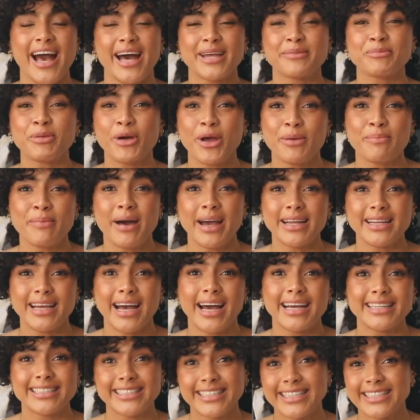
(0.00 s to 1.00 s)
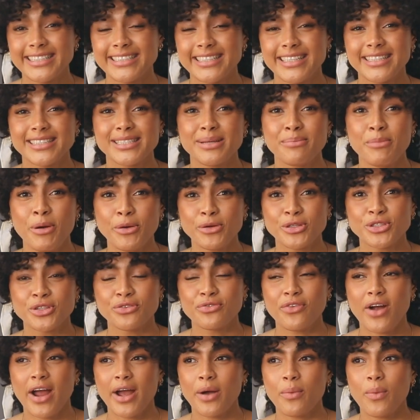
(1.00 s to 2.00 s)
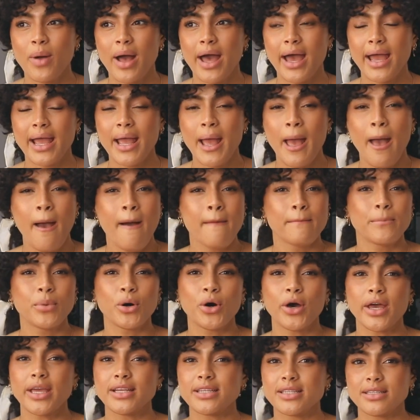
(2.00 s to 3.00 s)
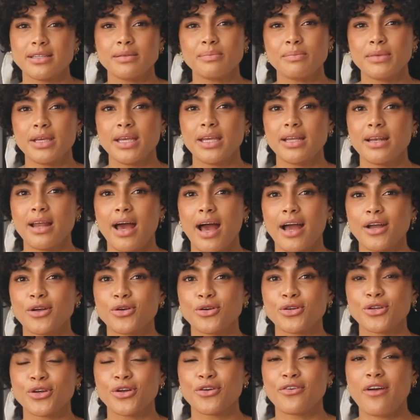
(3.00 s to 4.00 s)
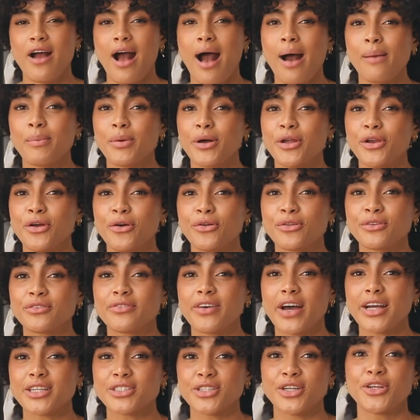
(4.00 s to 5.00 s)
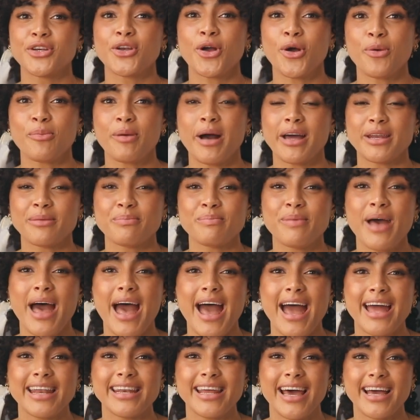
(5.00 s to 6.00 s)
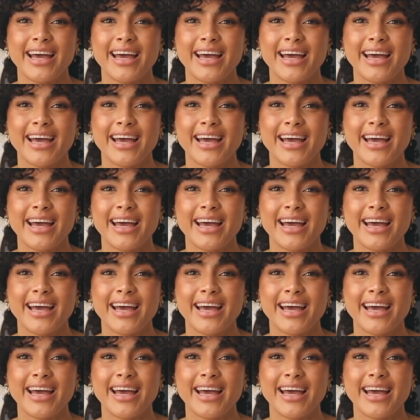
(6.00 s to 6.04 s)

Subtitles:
and putting my ideas into motion right away, but it didn't mean I couldn't grab an old-fashioned notepad and pen